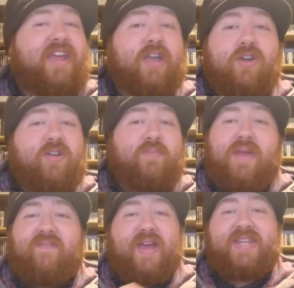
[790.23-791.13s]
It could have
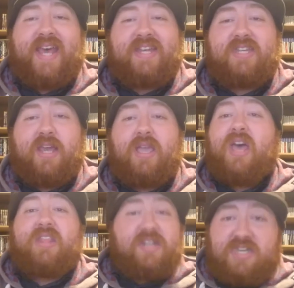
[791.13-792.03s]
been fantastic.
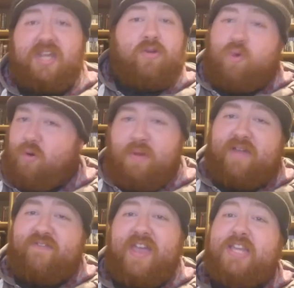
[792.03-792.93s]
The sequel
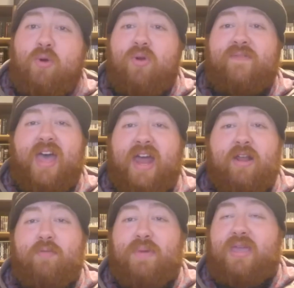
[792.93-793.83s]
might fix all of it and
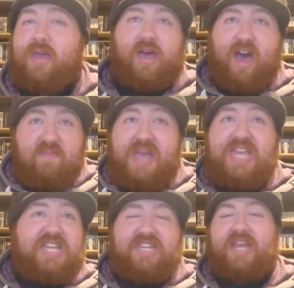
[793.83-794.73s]
it'll be
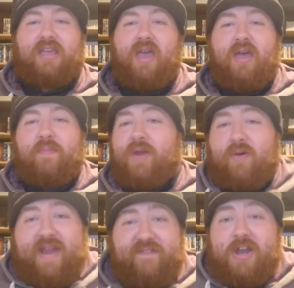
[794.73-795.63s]
amazing, but
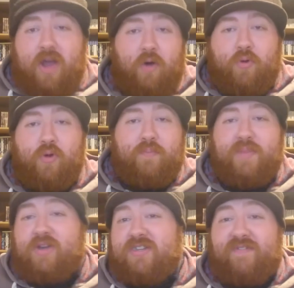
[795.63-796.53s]
I'll never know,
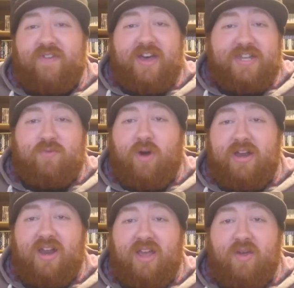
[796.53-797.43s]
because the first
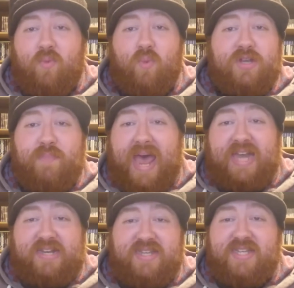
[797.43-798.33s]
one was
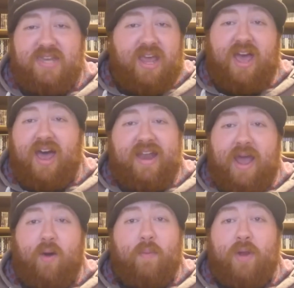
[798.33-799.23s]
pants, and
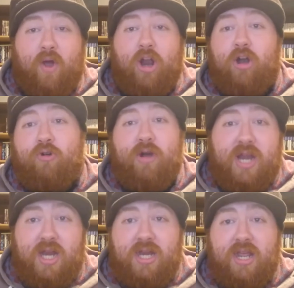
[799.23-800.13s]
now I'm not gonna
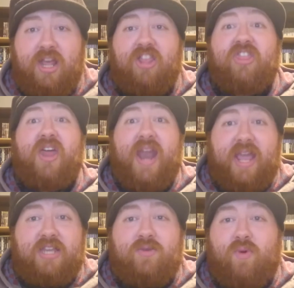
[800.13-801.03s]
read the
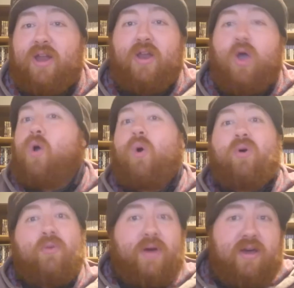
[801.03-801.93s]
next one
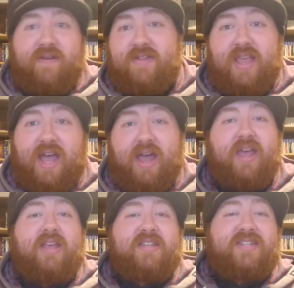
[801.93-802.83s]
or the one after that.
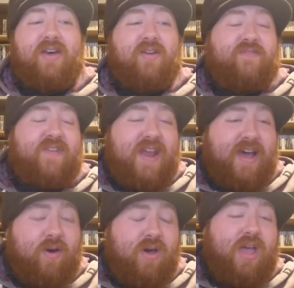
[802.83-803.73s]
So for
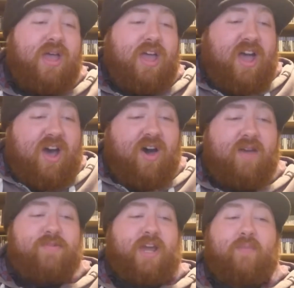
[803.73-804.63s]
now,
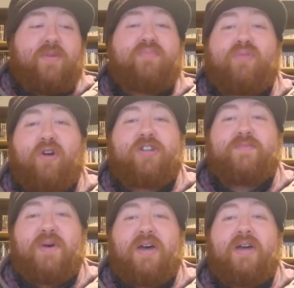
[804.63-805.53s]
I'm done with
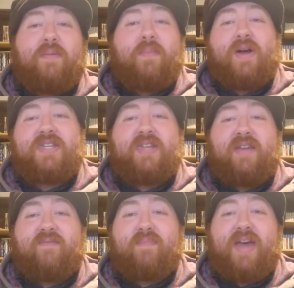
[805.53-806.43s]
Proxima by
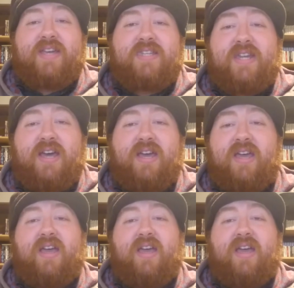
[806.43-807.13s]
Stephen Baxter.